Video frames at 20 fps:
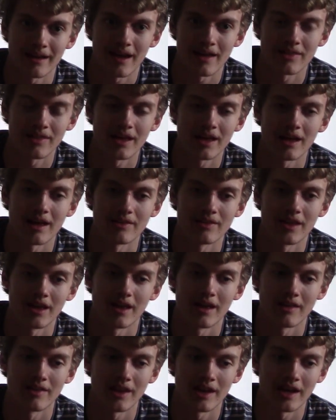And then
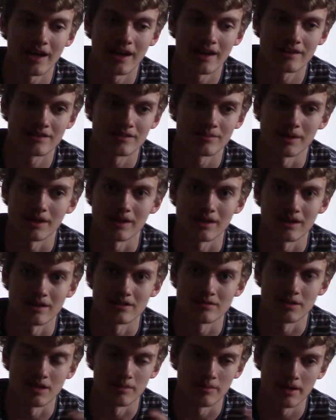I asked him, like, can I
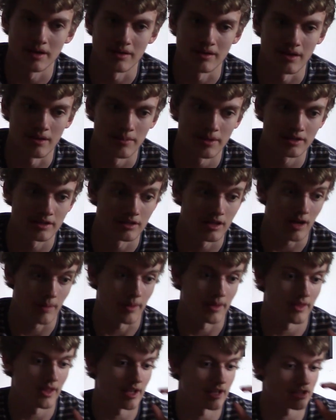smell the butter? And then I picked it up.
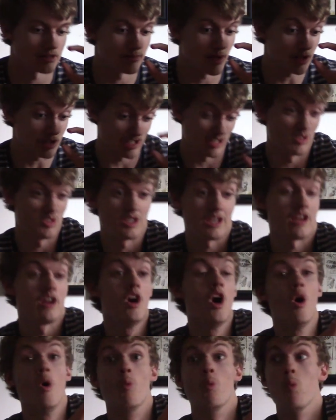And I smelled it and I was like,
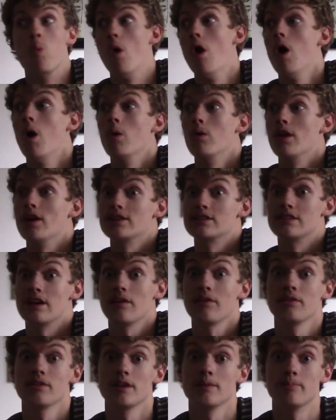whoa, that's
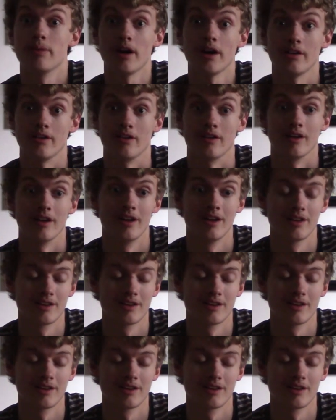definitely butter.